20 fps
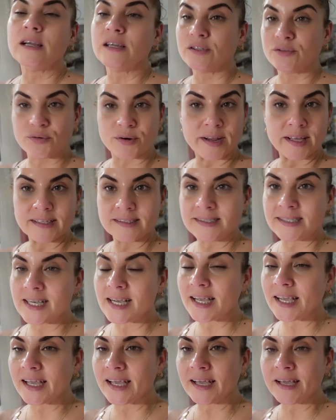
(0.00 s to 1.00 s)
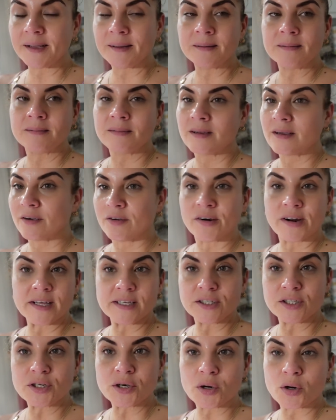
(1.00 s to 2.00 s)
Drink tea,
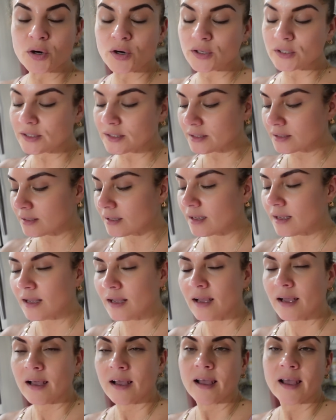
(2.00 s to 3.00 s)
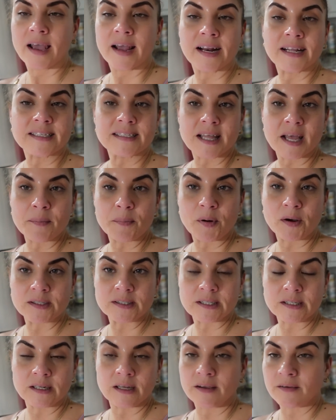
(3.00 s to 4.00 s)
green juice, and stay
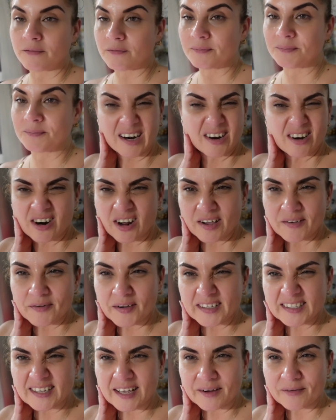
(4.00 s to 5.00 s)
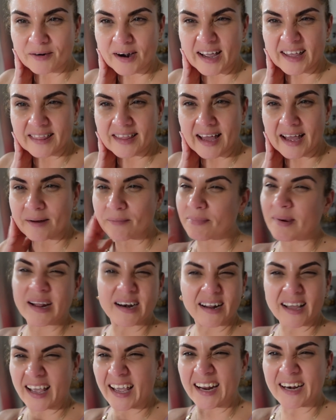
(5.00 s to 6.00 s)
positive. don't know if I say right that, but
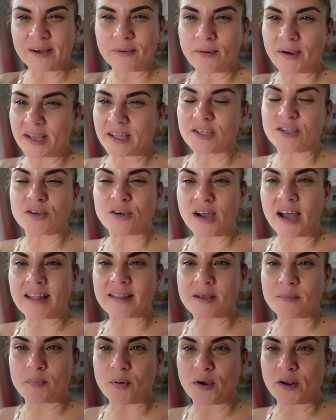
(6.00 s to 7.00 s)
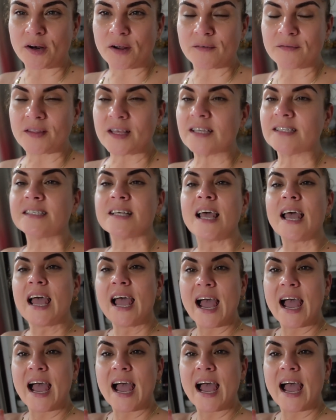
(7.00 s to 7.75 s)
anyway, you got the point of this.